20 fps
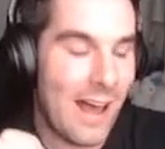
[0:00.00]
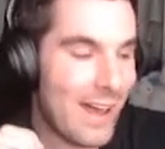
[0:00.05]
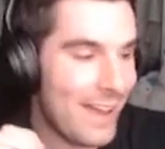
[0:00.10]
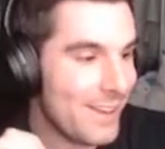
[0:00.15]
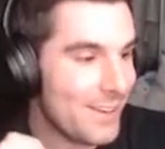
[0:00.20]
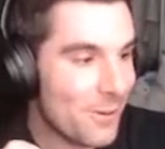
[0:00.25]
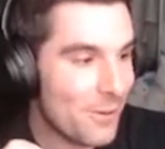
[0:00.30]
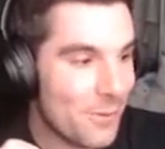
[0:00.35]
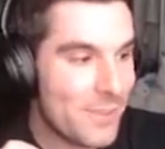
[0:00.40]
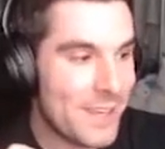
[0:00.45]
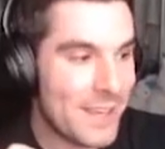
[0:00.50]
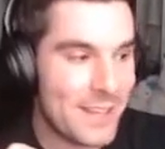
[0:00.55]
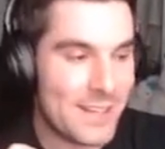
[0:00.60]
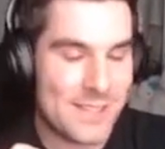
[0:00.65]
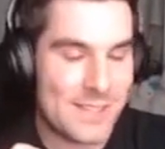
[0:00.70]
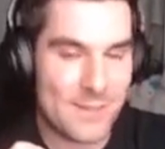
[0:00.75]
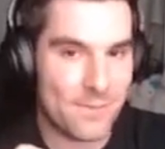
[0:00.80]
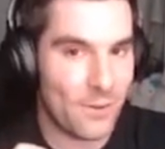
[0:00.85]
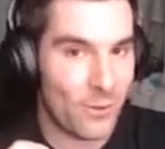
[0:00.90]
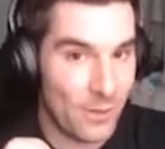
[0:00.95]
I don't think
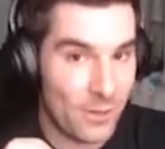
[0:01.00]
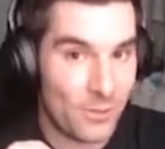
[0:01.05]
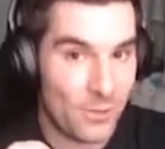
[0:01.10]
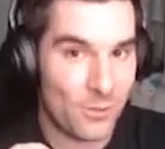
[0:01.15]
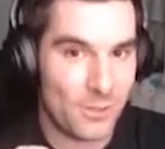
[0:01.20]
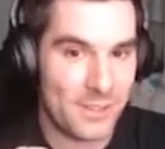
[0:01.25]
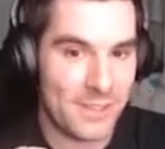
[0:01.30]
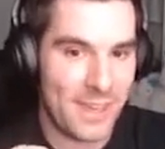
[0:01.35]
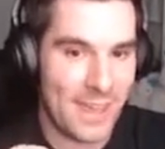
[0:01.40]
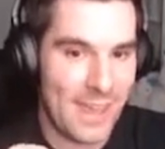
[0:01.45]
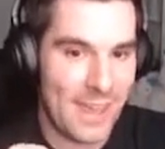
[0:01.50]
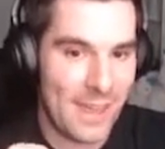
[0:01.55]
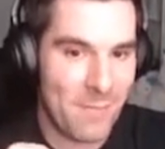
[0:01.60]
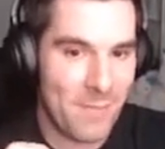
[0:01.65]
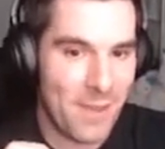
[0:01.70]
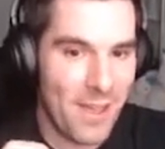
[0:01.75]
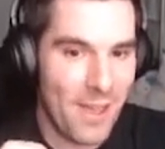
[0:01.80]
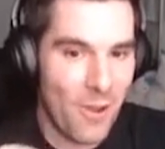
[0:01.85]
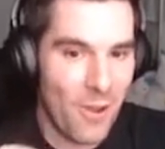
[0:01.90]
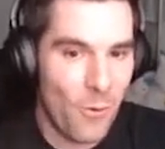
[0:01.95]
it's a very good
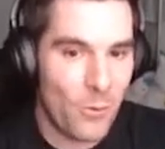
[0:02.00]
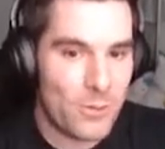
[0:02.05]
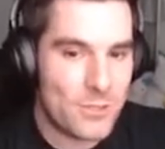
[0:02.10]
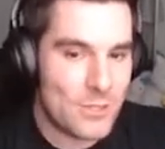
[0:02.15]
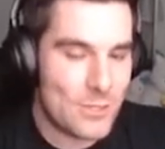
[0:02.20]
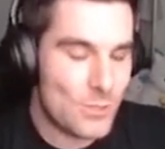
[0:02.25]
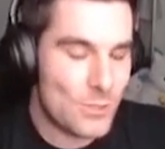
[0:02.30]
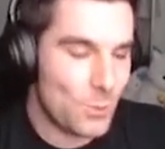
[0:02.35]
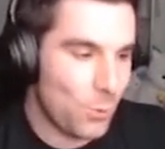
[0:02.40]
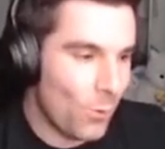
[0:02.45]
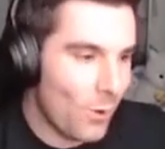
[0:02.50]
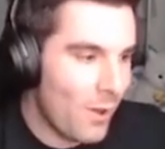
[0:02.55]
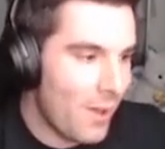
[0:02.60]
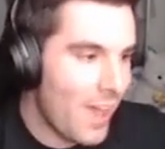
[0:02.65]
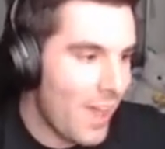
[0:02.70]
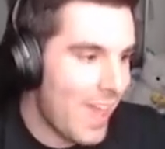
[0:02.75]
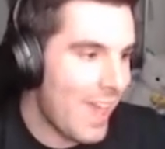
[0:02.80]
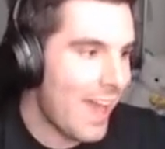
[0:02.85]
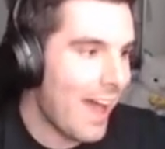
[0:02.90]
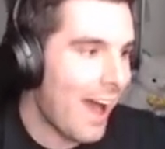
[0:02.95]
game, which is
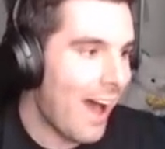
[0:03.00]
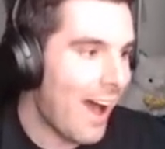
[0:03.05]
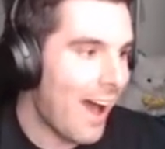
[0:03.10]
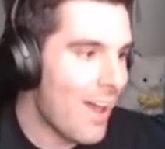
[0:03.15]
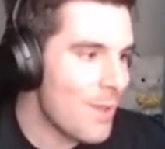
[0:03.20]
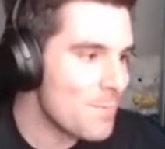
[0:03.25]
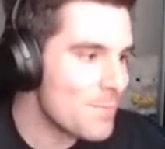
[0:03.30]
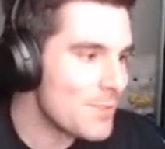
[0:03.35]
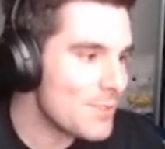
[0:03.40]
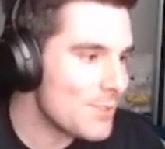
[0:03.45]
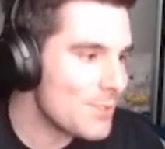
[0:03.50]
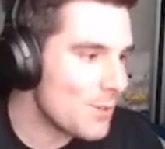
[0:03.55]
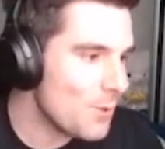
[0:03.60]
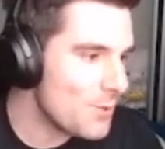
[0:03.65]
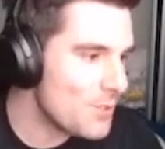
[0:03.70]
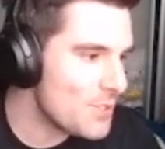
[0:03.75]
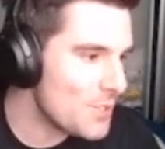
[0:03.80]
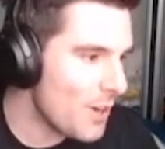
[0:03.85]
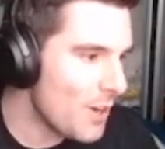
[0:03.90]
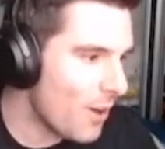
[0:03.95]
why I'm so
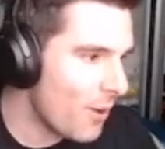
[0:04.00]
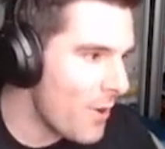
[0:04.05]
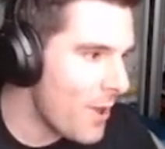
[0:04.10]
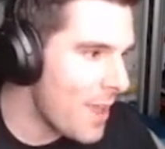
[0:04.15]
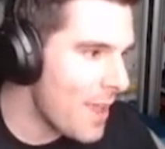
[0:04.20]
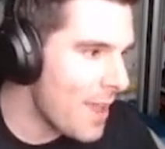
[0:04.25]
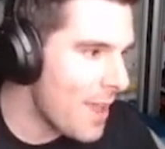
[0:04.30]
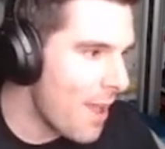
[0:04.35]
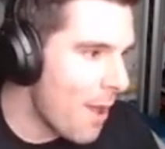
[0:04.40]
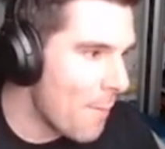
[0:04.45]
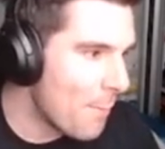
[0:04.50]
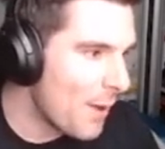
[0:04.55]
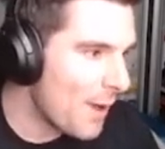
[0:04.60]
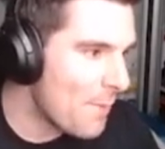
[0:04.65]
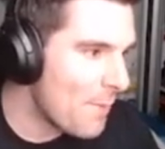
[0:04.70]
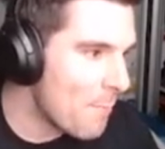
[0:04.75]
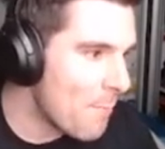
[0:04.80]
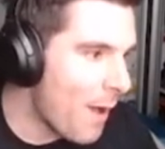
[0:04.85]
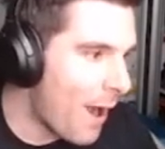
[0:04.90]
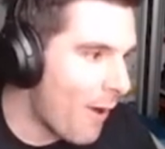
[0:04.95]
sorry,
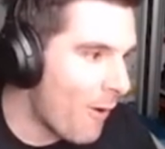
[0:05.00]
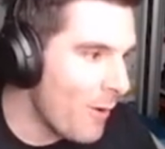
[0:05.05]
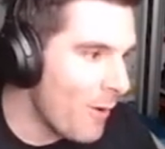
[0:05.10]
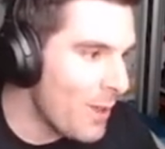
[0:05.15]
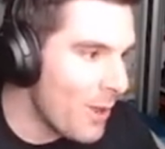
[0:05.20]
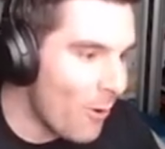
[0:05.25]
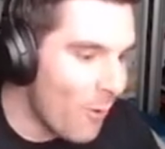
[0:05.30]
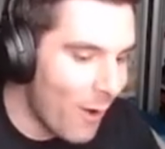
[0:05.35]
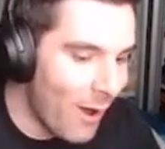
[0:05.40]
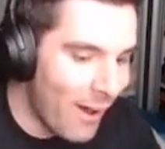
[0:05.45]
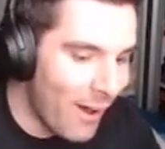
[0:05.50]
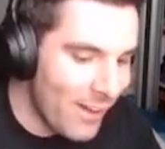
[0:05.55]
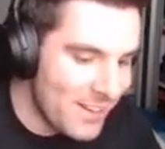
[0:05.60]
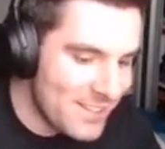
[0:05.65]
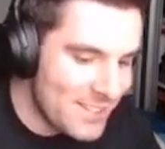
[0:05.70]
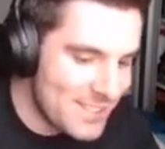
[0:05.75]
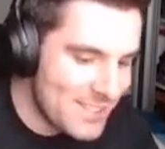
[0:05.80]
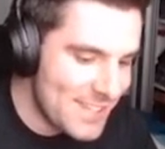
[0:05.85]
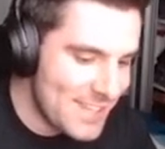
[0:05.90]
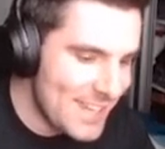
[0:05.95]
but Mario
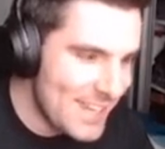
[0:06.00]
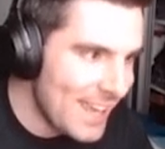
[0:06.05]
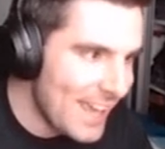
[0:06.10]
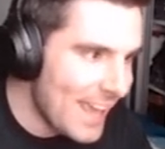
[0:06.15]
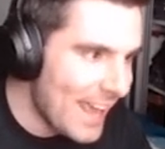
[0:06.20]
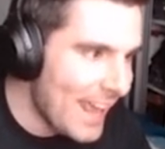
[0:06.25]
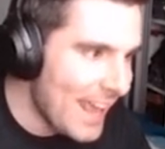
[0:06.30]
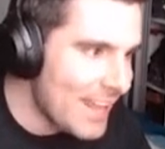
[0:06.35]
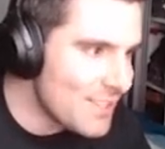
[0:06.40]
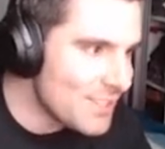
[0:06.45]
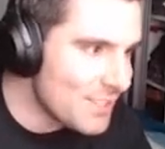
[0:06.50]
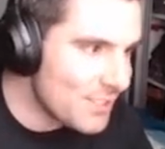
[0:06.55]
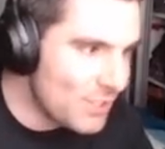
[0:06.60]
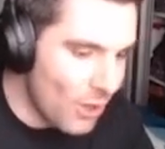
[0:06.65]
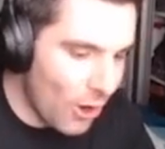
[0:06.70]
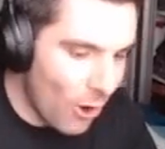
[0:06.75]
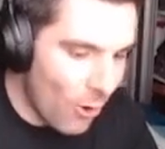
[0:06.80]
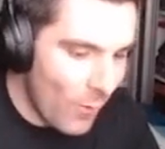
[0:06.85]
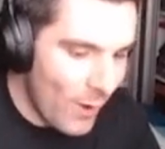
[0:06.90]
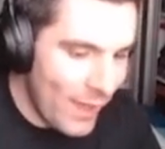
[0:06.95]
Odyssey is
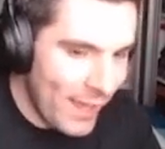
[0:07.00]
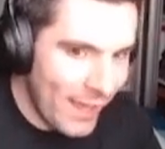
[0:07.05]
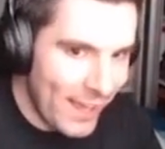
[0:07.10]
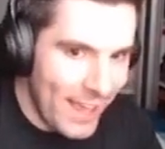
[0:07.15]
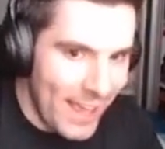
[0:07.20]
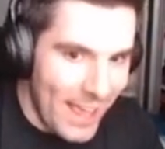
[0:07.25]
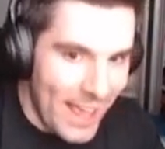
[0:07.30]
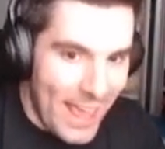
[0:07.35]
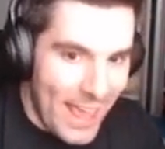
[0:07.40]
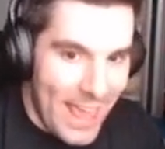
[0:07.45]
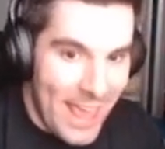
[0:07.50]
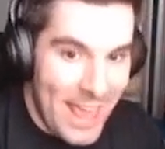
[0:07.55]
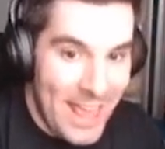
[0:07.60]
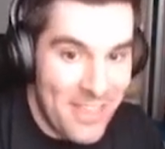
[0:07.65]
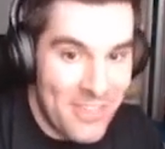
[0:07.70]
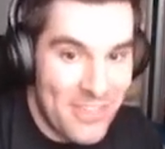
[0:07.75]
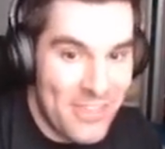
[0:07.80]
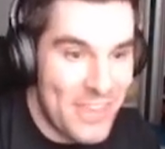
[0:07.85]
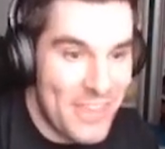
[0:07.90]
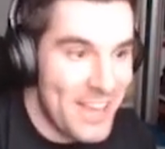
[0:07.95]
going
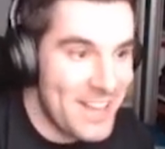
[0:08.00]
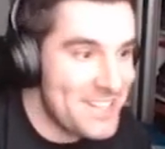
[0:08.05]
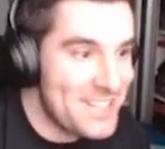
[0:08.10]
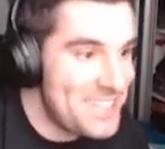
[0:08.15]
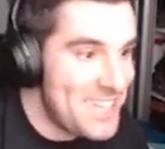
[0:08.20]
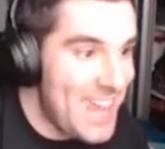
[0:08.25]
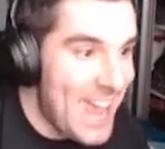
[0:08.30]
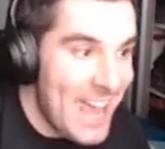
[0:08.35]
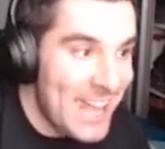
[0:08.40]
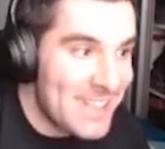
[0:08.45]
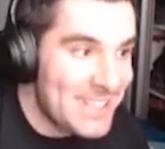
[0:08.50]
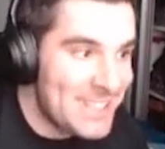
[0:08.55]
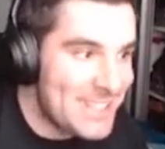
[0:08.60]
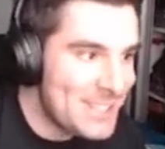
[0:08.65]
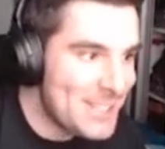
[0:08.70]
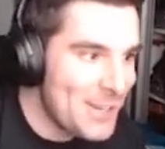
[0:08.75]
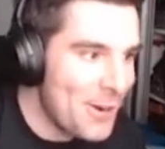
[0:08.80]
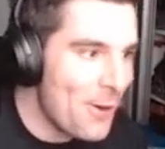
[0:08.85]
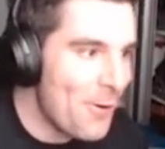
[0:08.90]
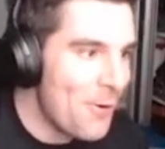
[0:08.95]
in the dead
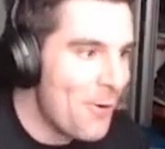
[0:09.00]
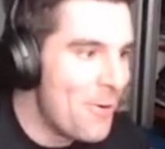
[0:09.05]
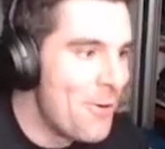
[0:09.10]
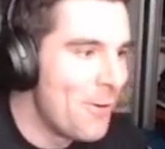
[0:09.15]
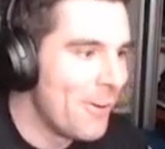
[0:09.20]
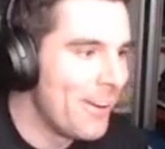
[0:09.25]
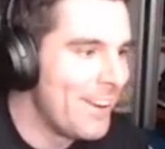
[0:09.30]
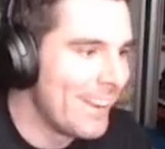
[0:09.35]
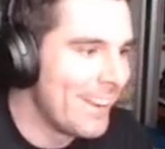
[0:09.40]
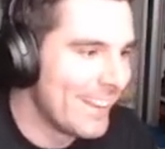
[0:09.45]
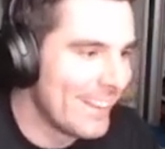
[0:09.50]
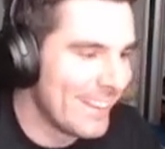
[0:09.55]
zone.